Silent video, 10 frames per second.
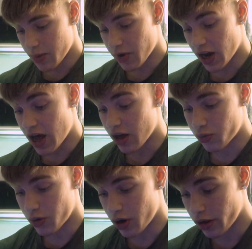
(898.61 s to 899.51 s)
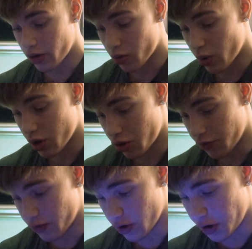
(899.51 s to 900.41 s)
I'm gonna answer another
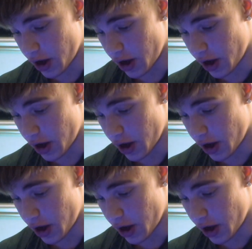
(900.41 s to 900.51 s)
question for you